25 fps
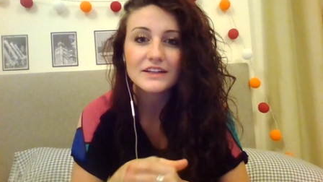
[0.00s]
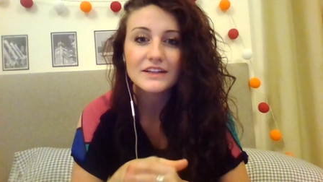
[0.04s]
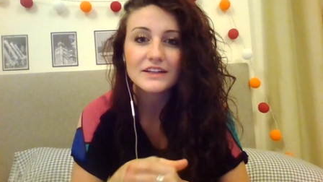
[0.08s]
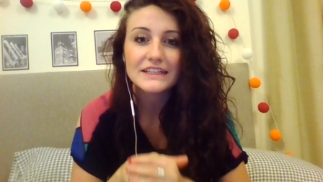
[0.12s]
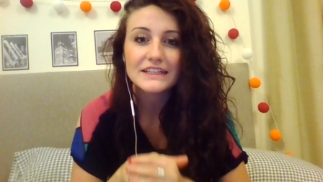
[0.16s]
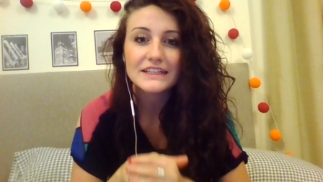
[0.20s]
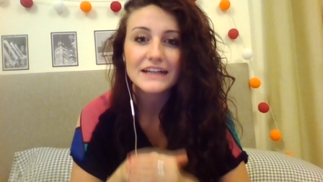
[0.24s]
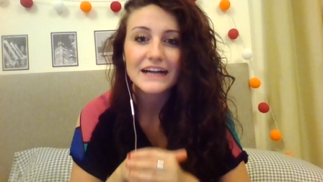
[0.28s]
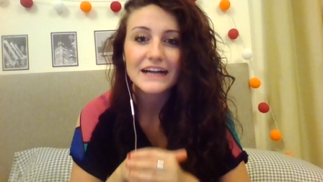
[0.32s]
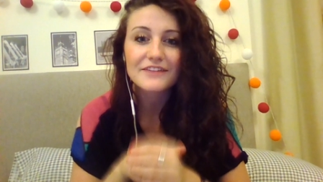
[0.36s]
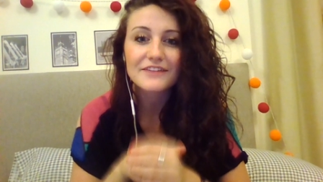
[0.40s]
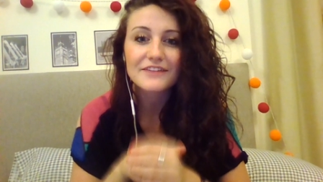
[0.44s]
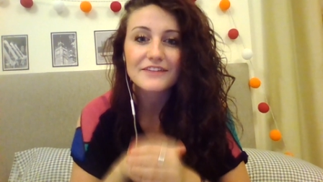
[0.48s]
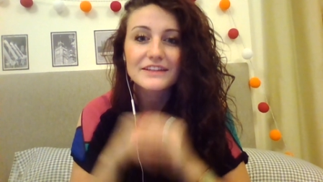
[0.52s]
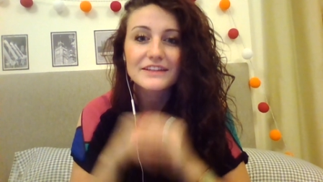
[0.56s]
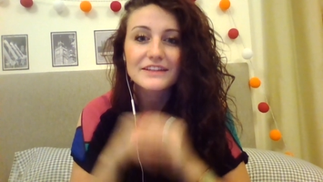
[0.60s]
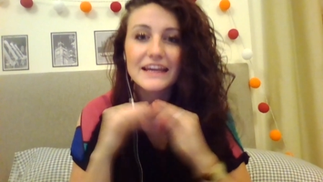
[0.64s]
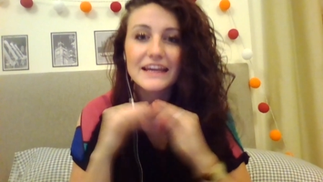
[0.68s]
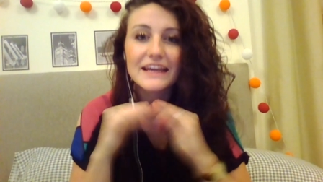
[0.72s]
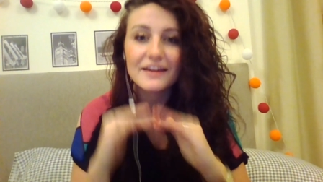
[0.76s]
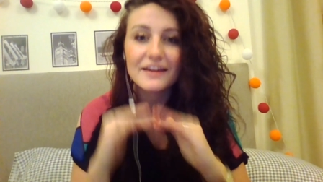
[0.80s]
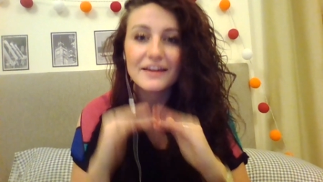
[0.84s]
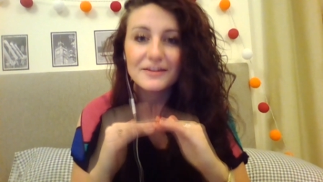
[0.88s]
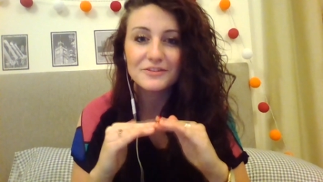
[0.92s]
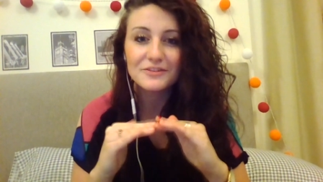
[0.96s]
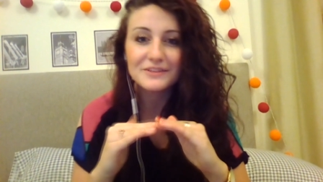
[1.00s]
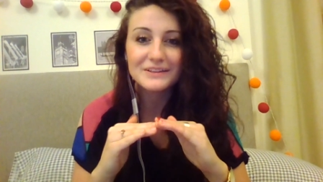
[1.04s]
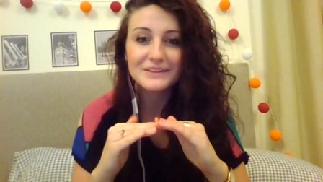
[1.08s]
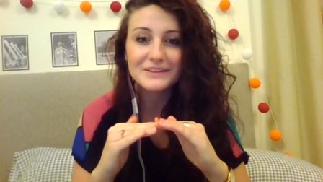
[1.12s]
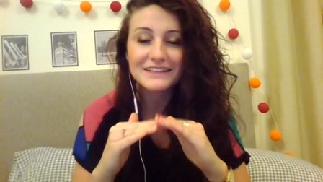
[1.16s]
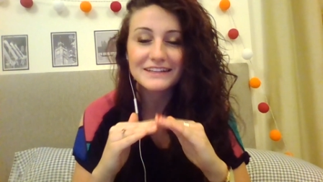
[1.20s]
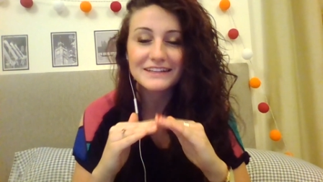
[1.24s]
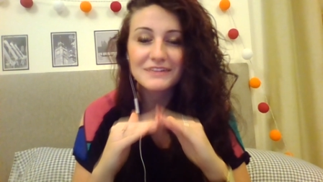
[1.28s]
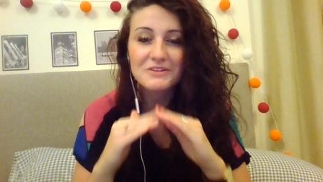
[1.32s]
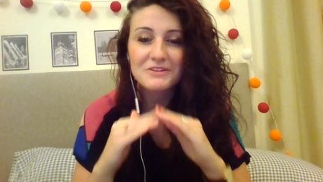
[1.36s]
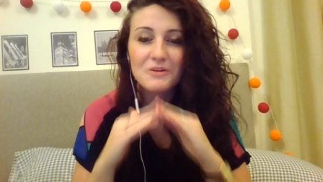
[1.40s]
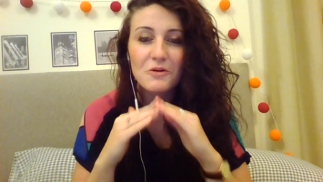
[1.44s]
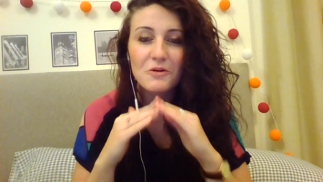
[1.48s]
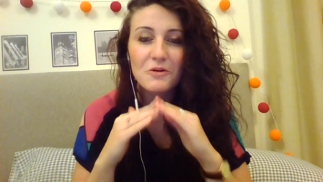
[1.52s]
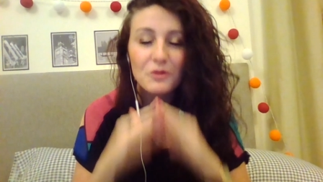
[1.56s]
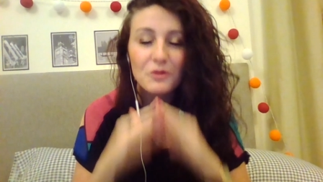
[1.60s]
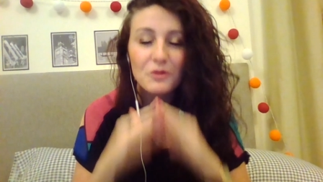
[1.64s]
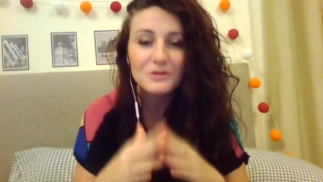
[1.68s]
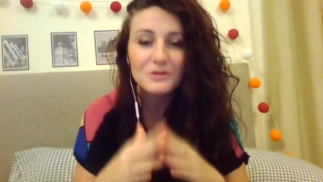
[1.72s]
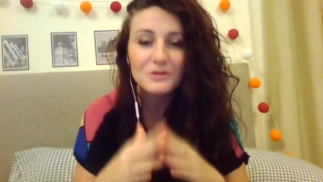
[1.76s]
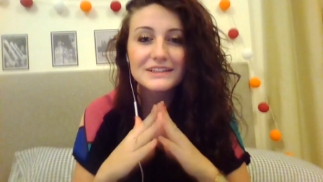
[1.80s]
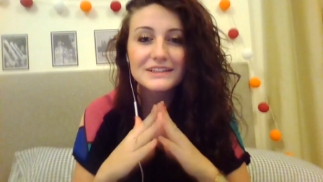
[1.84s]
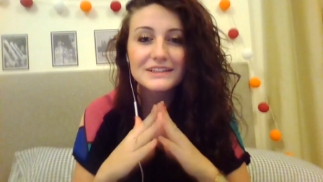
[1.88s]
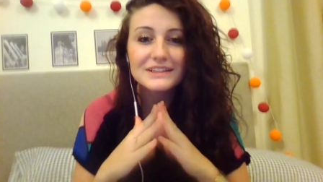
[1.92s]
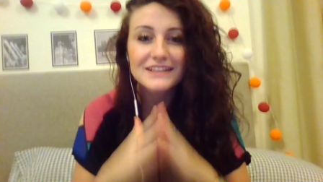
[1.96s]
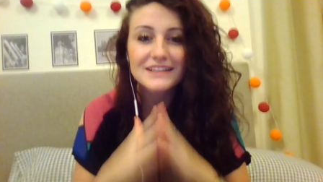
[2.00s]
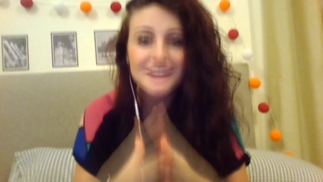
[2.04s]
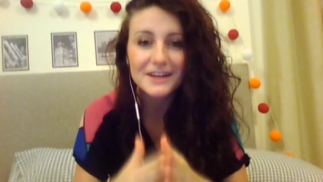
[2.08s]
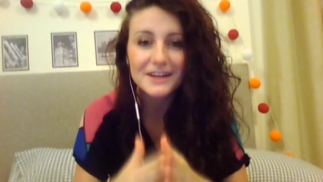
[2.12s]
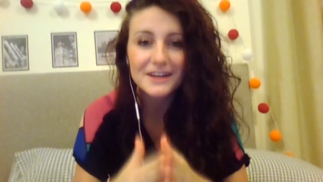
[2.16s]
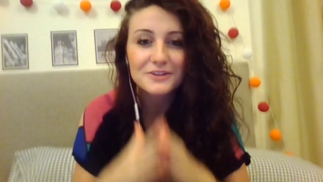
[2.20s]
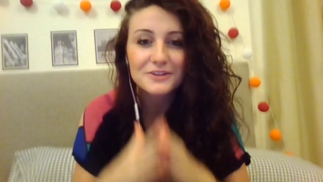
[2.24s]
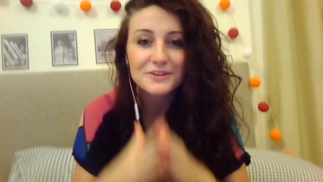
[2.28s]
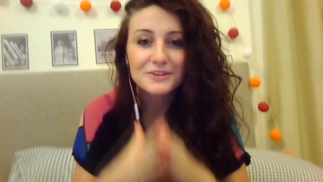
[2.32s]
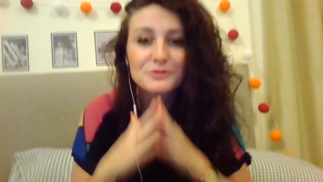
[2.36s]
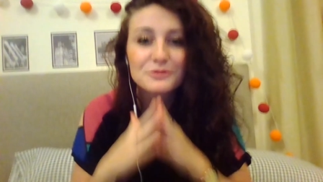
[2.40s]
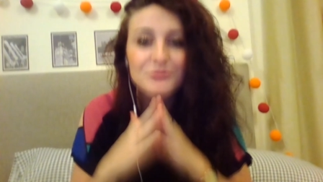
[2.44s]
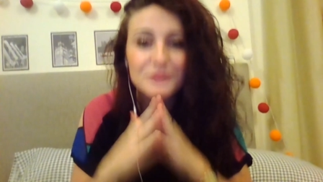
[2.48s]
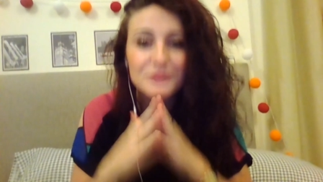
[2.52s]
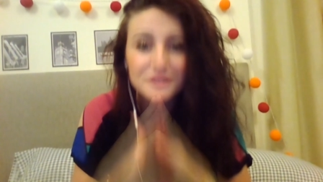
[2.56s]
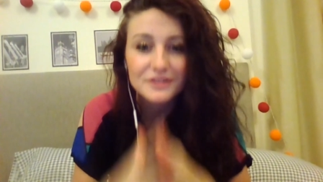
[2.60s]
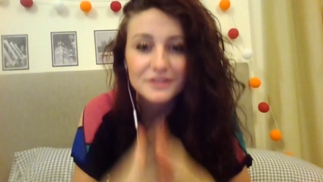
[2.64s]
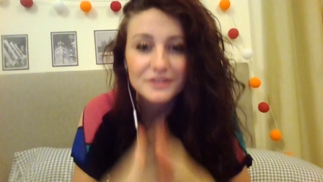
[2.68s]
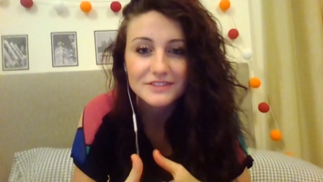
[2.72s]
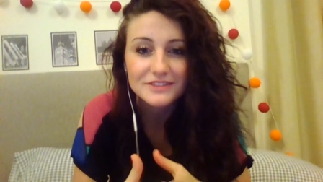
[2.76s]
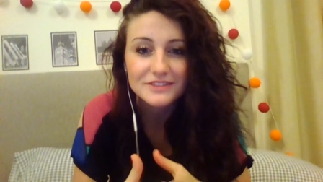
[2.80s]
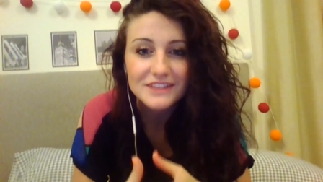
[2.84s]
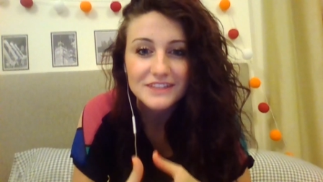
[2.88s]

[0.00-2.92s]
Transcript: I feel like everyone in the whole entire world